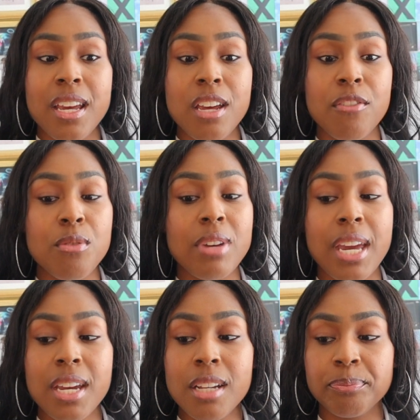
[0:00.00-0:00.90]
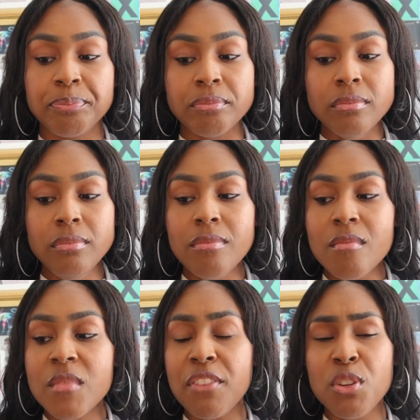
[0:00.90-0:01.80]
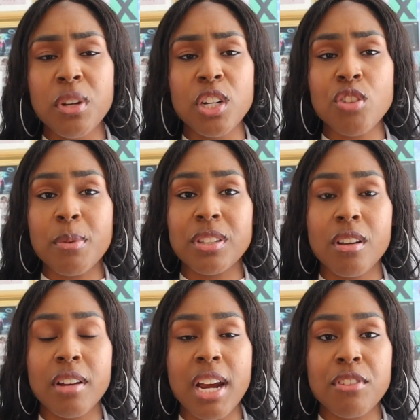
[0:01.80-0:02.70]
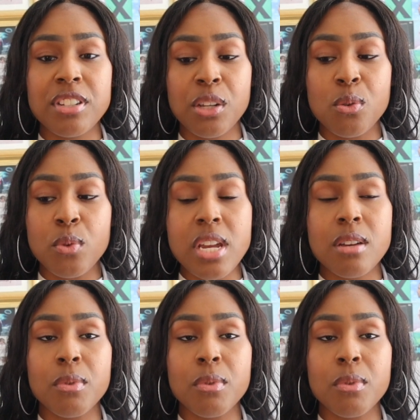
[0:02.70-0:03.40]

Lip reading: If you can't, if you want to drop a song every single week,